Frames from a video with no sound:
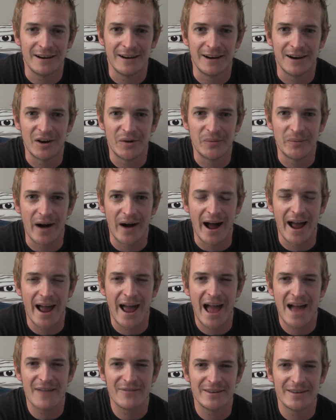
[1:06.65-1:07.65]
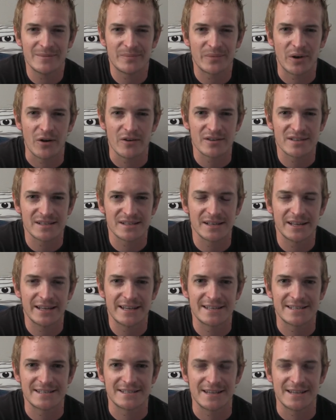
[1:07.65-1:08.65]
I haven't
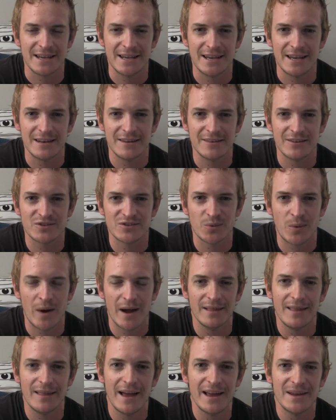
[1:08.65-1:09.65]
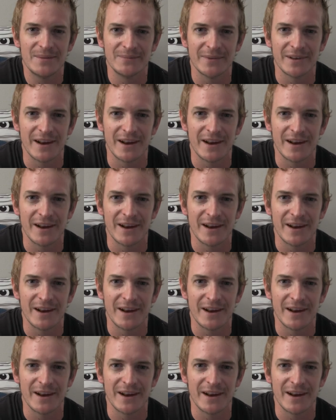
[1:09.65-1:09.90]
personally seen The Twilight,